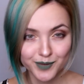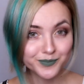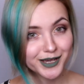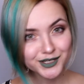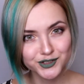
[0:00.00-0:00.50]

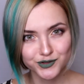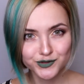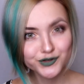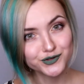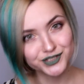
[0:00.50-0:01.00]
Make
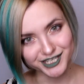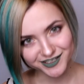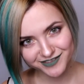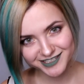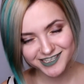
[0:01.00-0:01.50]
sure you
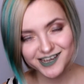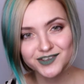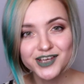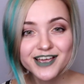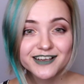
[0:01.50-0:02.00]
check this out,